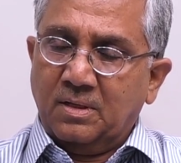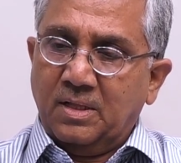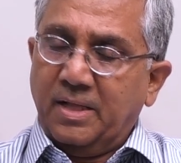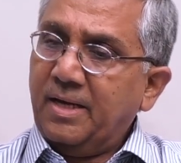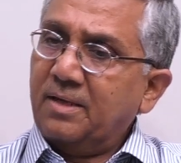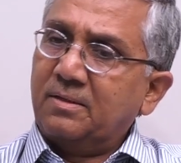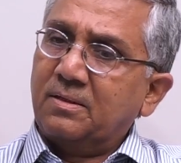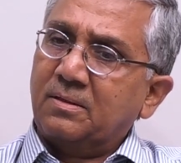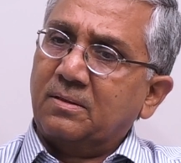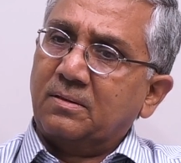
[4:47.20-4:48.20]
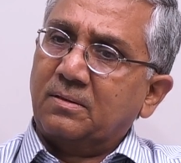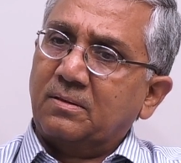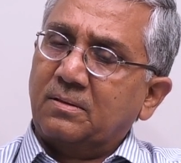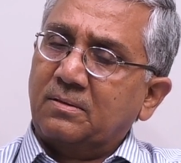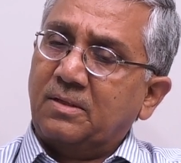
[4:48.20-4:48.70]
And
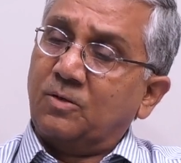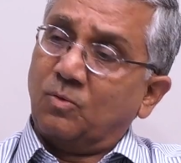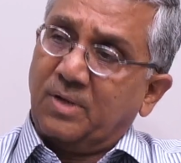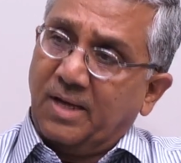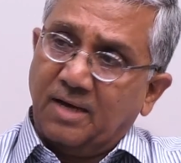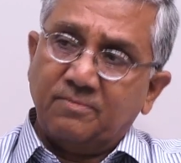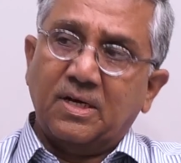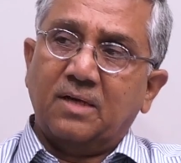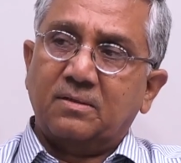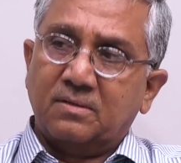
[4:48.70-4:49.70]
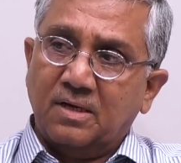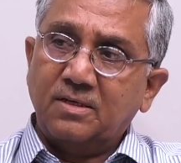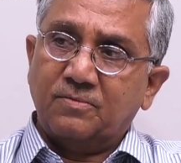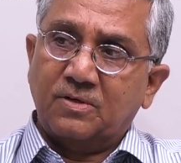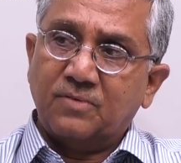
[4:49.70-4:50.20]
they don't have that kind
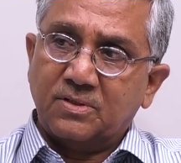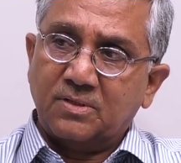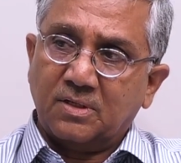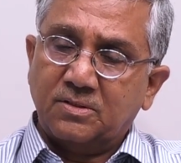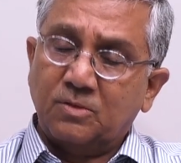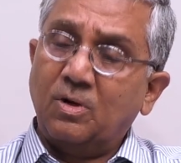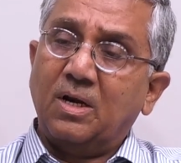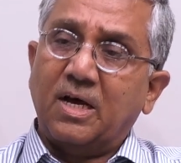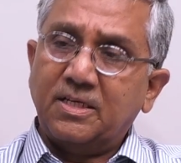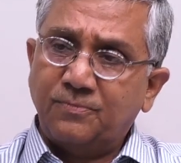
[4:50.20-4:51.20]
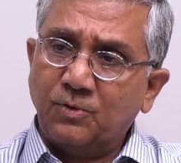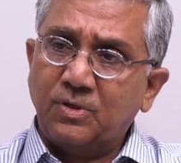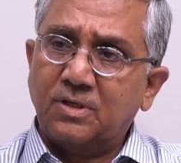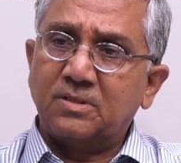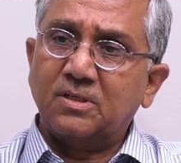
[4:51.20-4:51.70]
of infrastructure. During last few
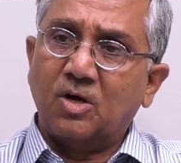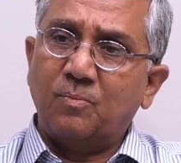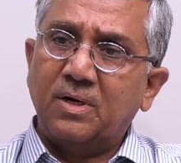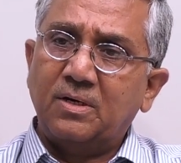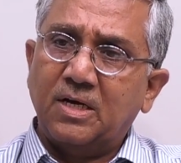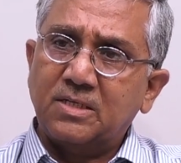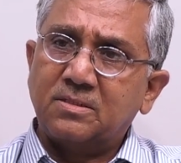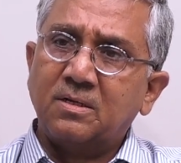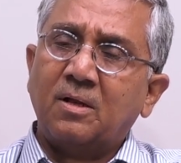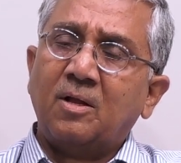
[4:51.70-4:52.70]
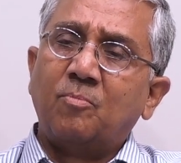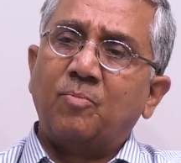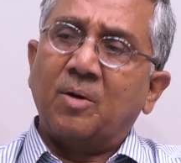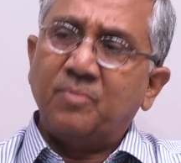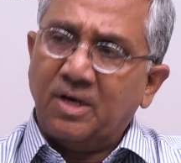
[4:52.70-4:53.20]
years, the government has
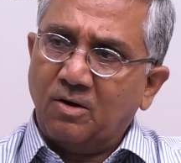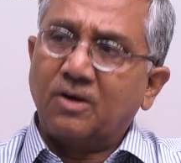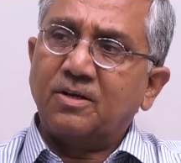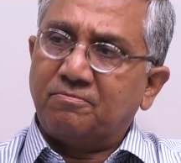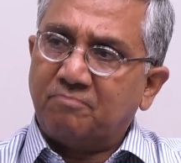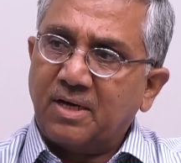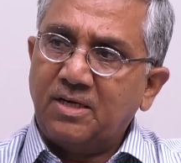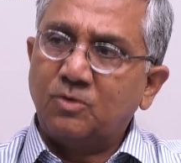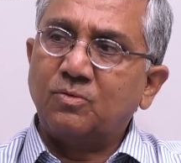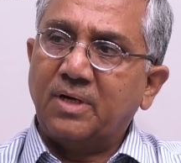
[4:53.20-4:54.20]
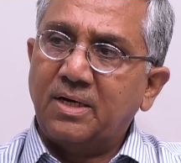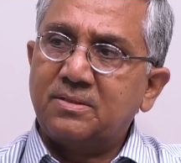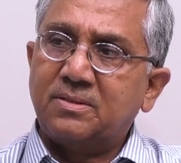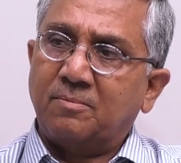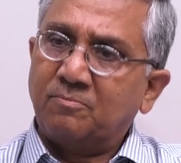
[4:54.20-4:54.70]
pumped in a lot of money to create
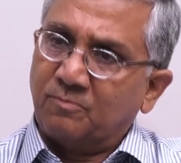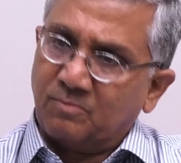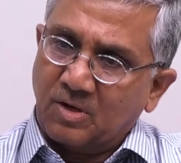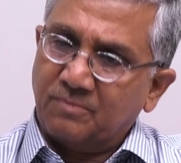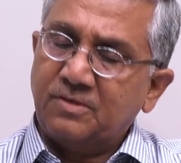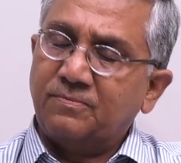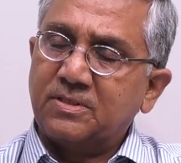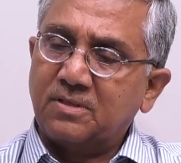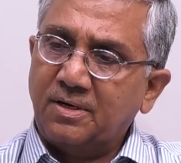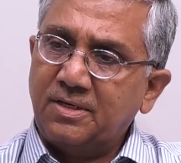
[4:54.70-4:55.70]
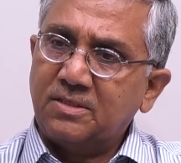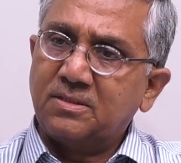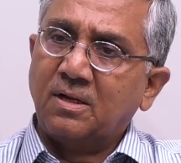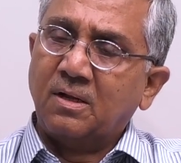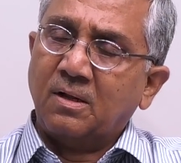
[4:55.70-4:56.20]
some of the facilities
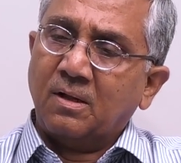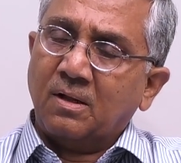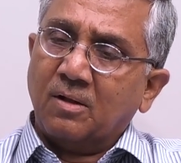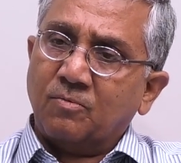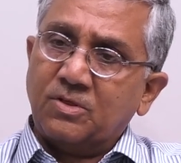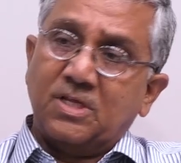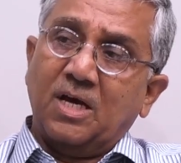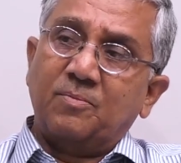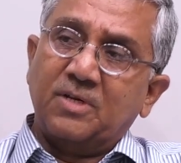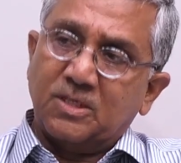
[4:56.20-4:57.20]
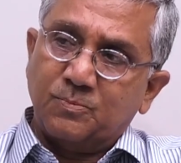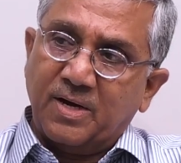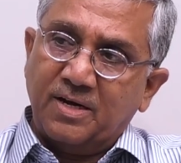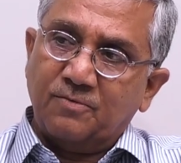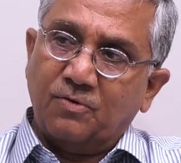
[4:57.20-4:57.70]
which they have been
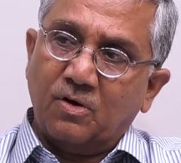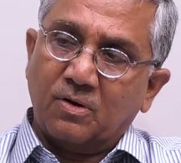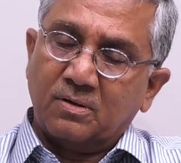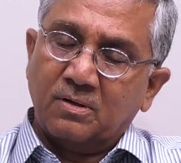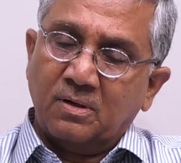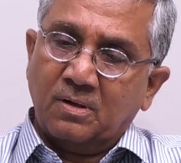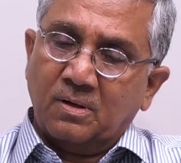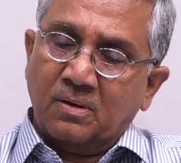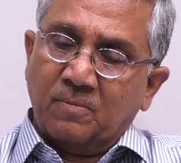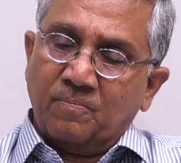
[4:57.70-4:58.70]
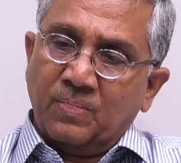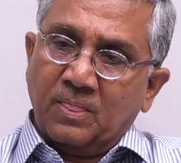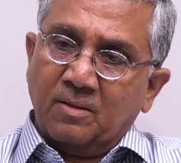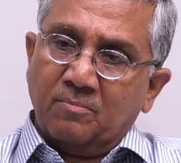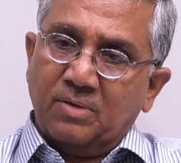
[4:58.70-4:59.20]
aspiring for.
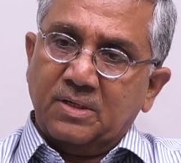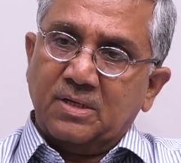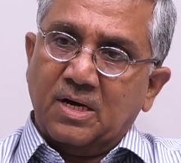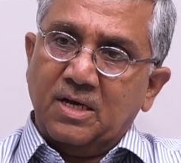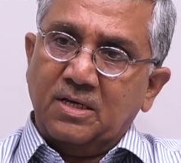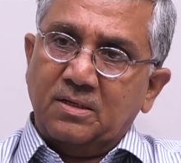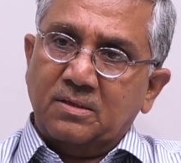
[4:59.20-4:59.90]
But I